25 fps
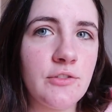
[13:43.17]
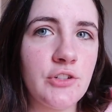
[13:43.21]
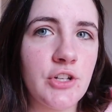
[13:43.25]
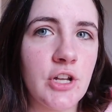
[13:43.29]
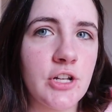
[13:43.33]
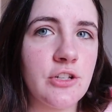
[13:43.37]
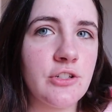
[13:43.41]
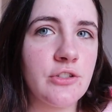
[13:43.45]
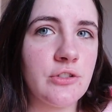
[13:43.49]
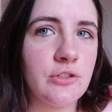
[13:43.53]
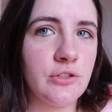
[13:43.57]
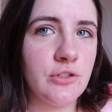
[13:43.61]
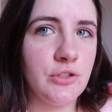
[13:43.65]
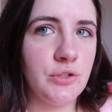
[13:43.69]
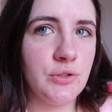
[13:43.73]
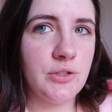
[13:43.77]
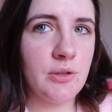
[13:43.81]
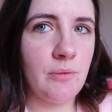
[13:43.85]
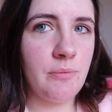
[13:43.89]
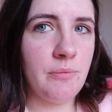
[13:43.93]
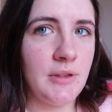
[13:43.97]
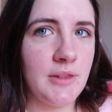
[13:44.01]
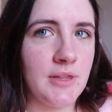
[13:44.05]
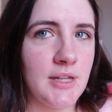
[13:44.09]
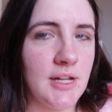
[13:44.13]
Should I just do
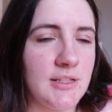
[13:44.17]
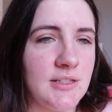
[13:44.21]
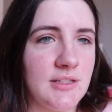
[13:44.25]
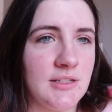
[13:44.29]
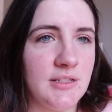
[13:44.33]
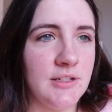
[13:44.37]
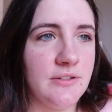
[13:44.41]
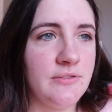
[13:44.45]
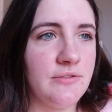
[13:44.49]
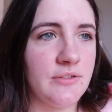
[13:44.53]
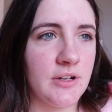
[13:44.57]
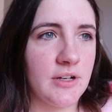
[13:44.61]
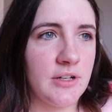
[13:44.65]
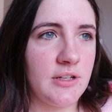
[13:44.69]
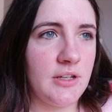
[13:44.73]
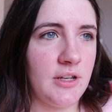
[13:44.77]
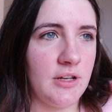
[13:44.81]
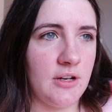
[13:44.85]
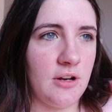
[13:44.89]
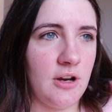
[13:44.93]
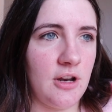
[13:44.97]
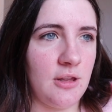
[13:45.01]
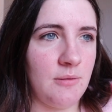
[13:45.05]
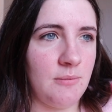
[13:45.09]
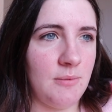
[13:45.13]
something that's different? You
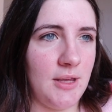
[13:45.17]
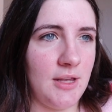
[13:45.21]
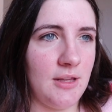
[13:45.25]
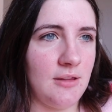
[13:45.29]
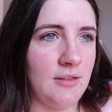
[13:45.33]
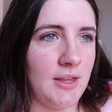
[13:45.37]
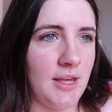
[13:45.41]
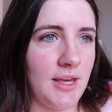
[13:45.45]
know what I mean?